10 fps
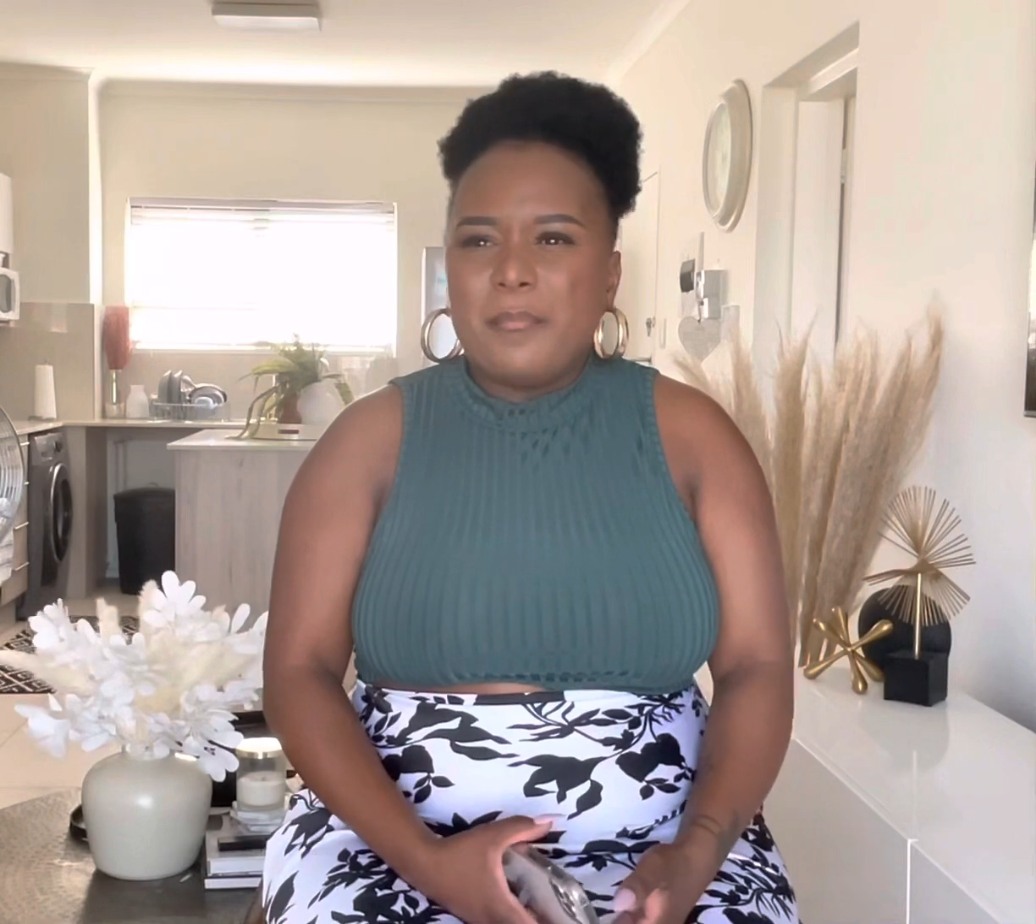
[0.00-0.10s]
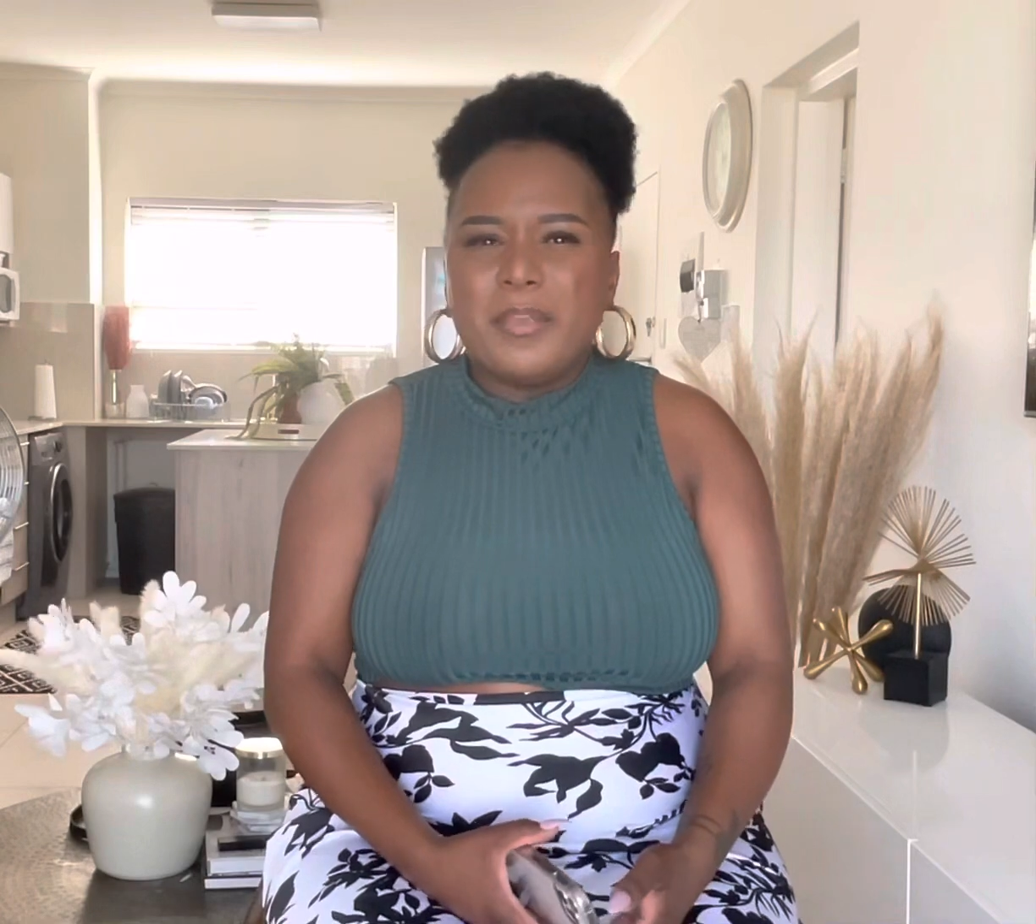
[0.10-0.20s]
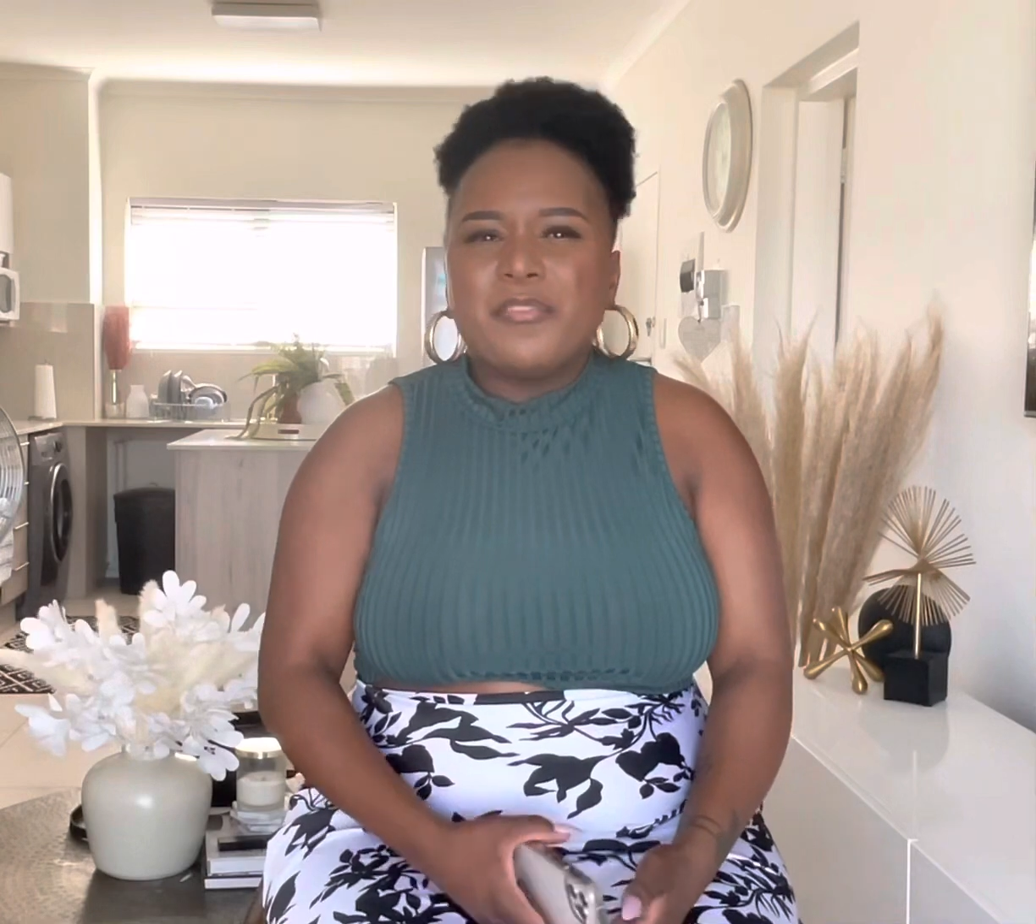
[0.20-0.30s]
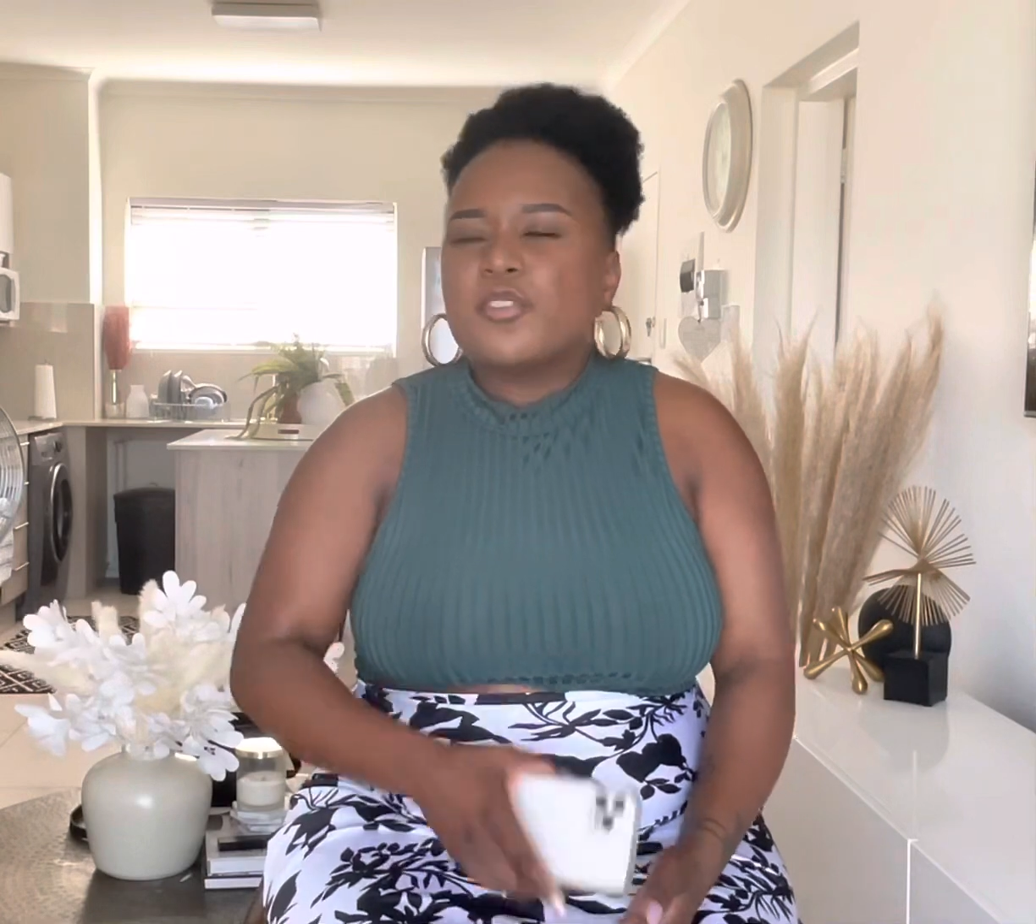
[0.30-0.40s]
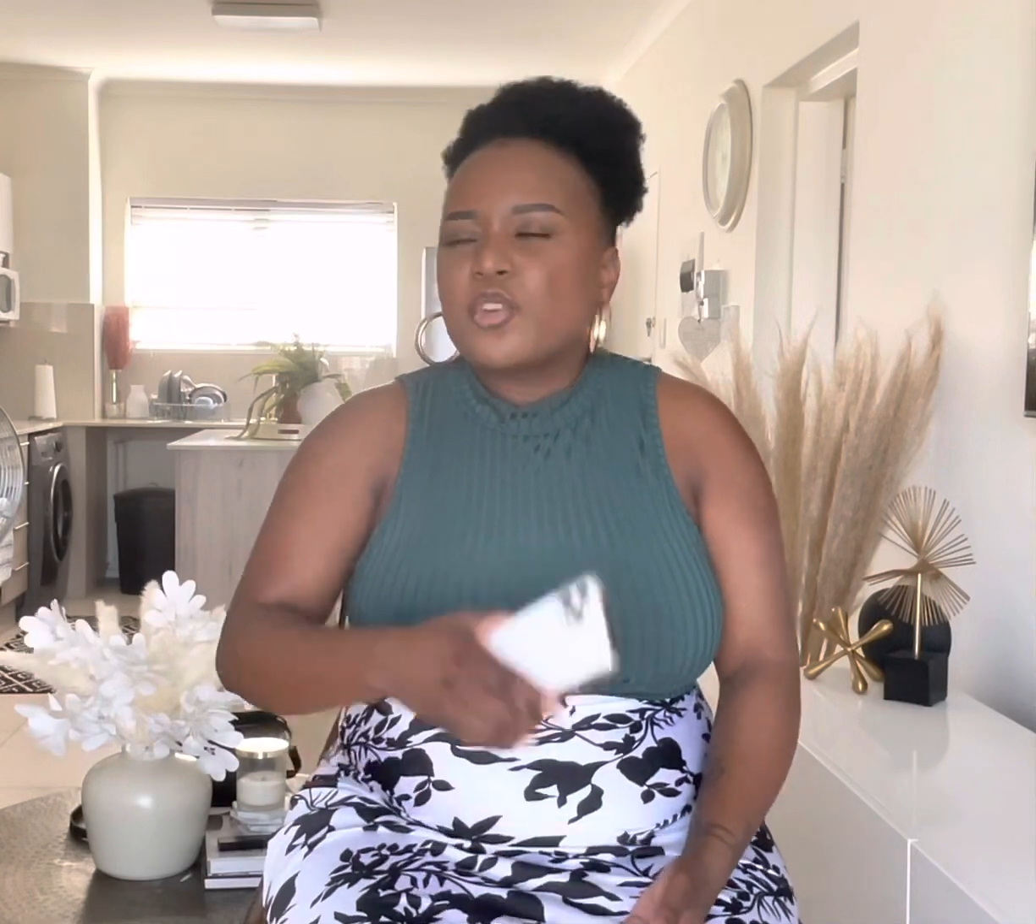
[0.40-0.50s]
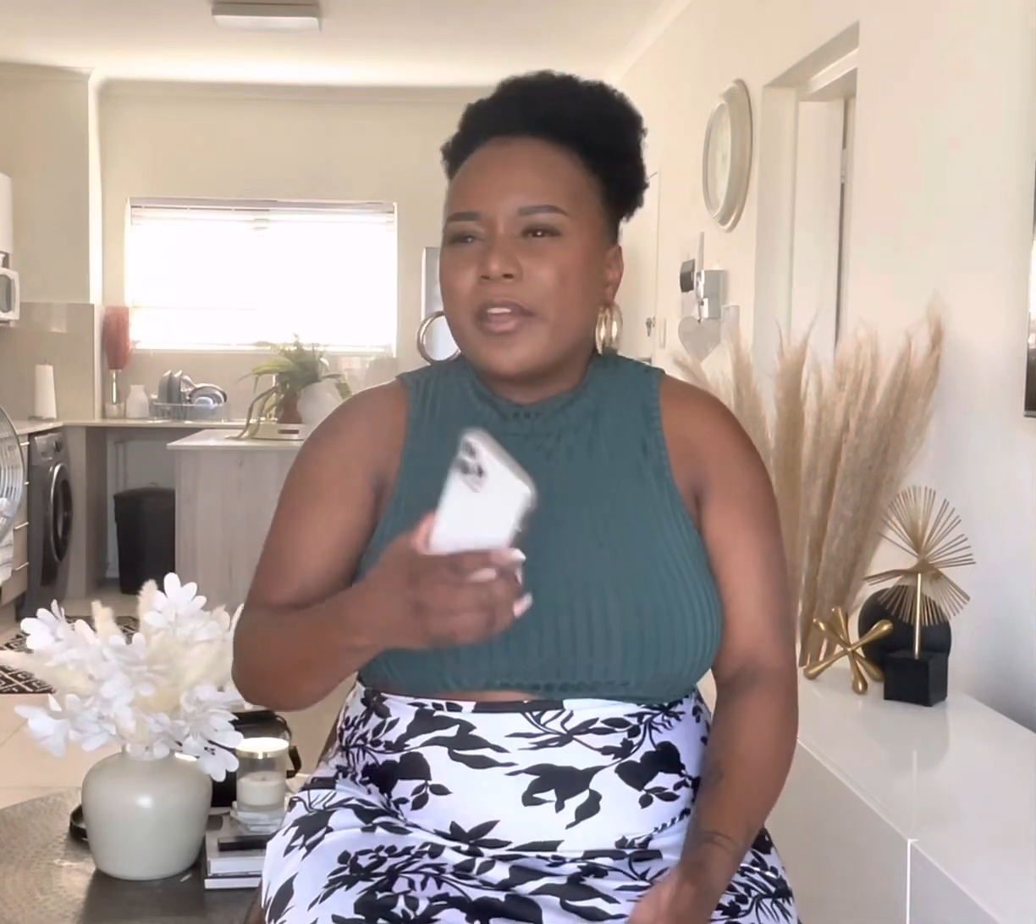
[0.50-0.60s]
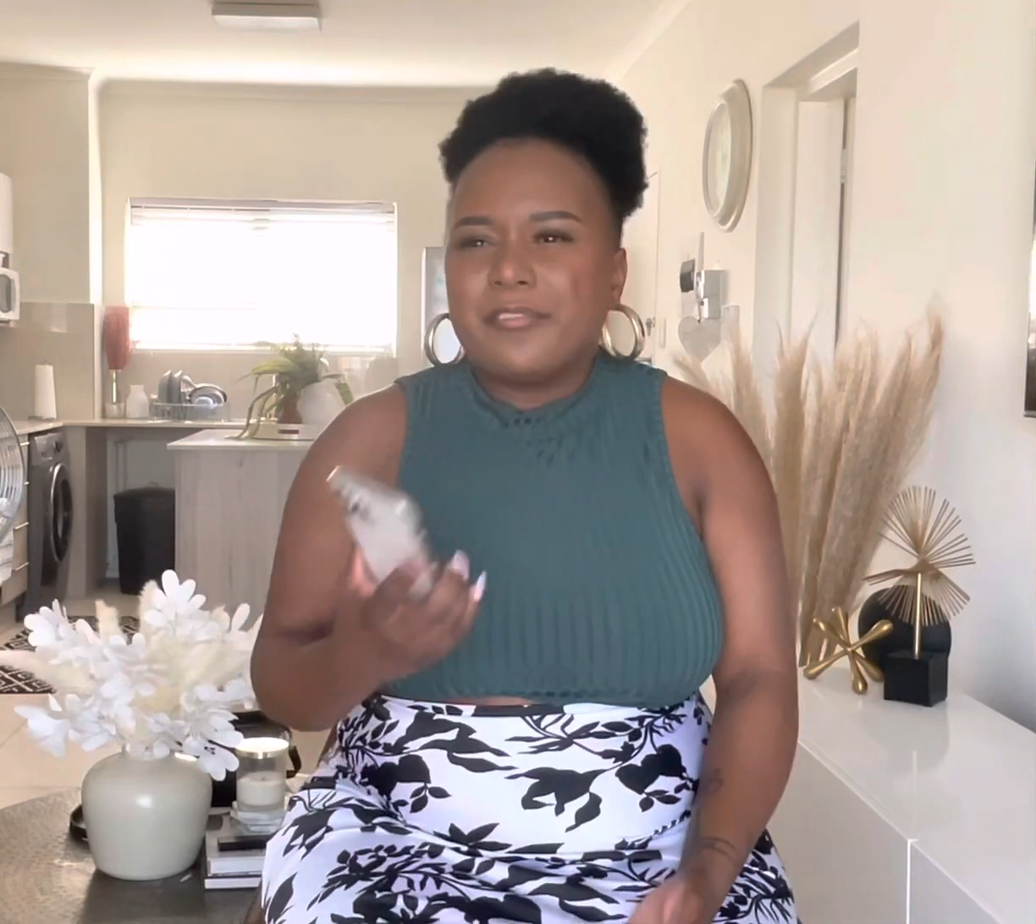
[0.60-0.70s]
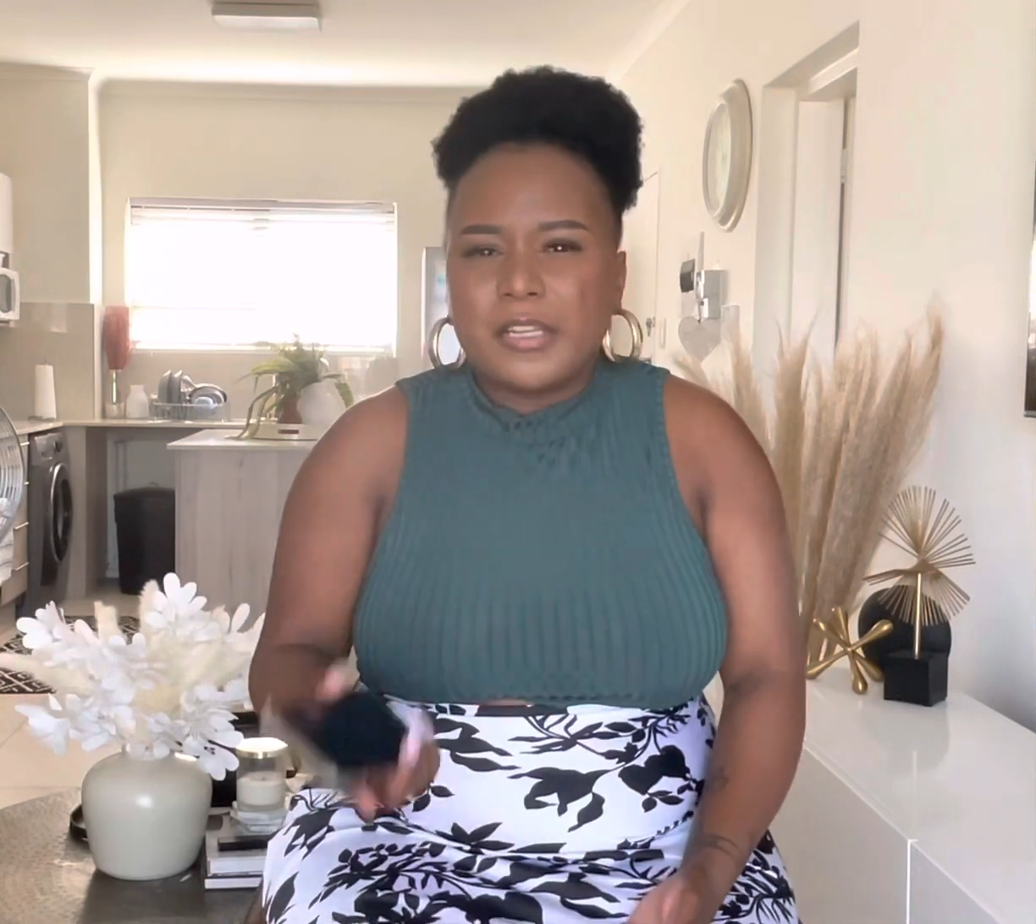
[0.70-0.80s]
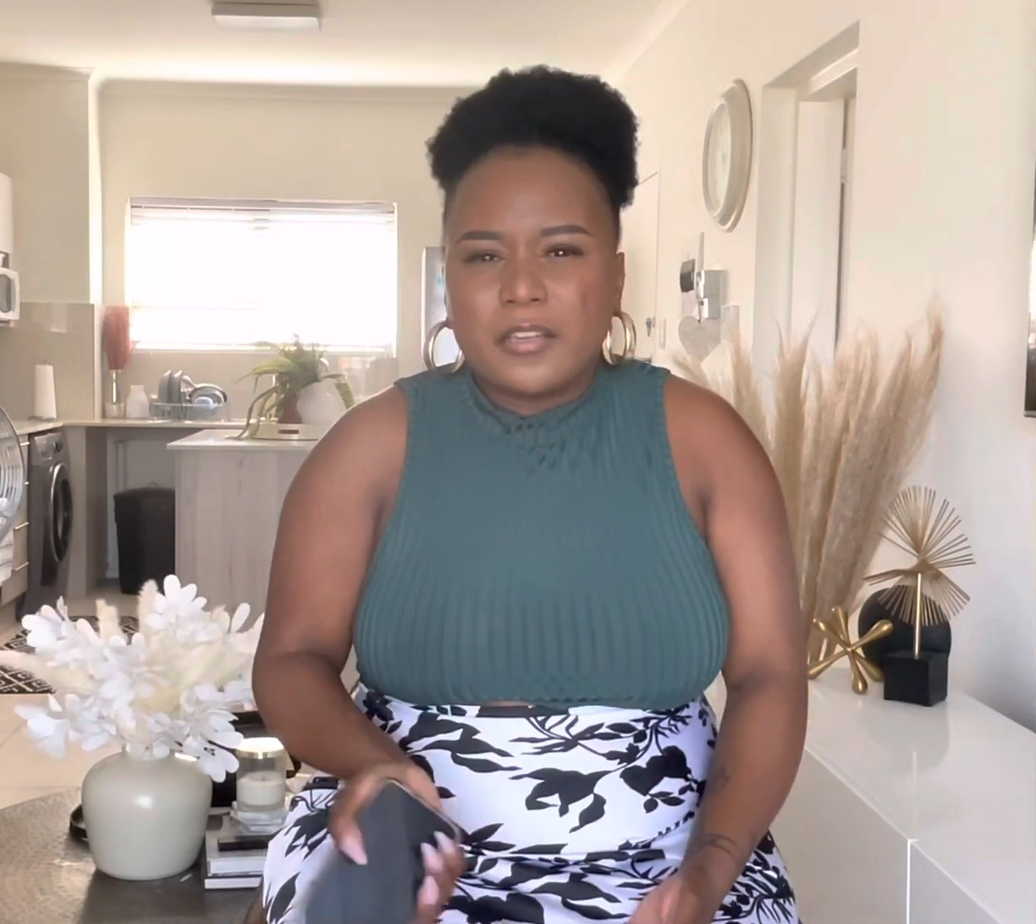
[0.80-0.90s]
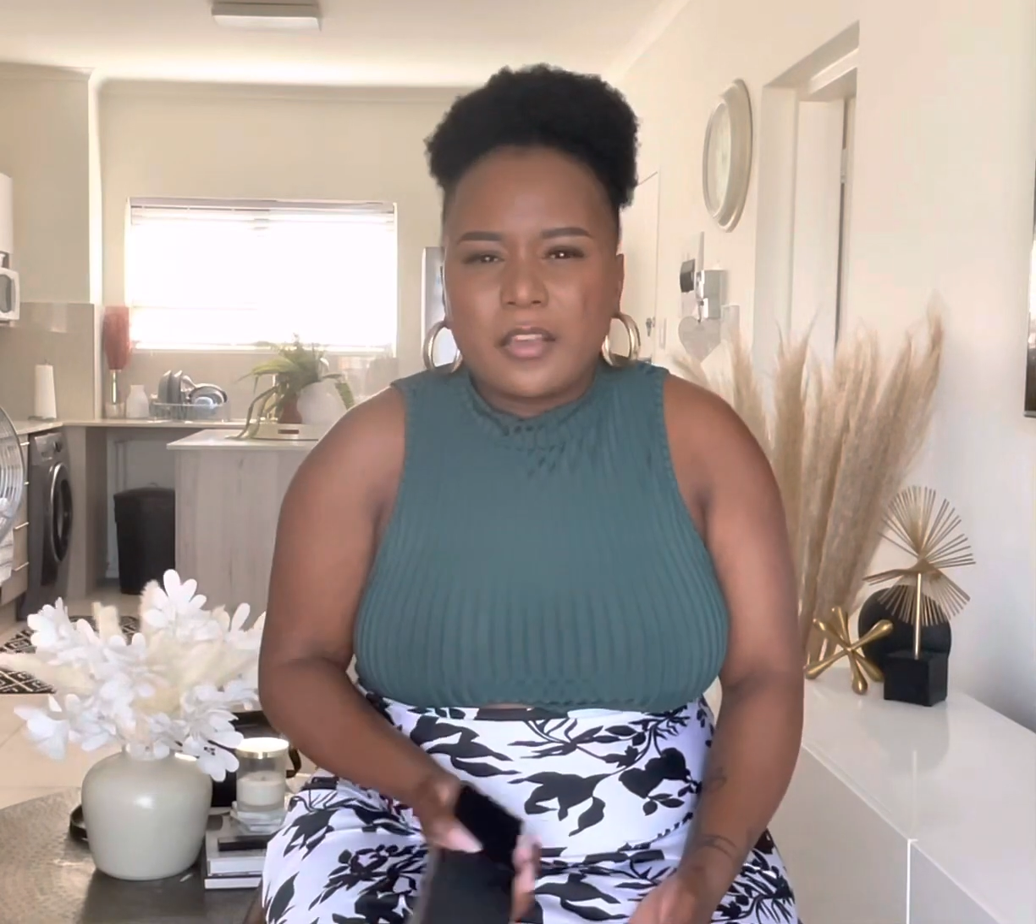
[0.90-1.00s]
Even
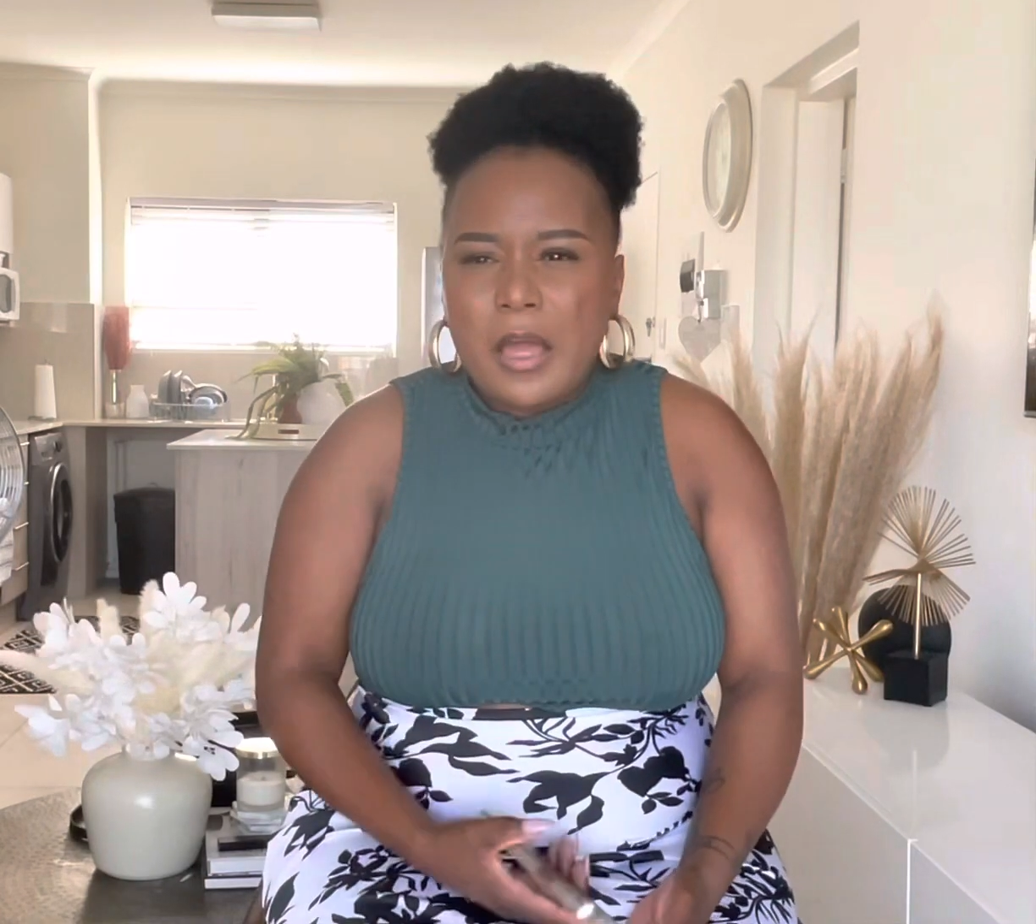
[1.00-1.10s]
traveling,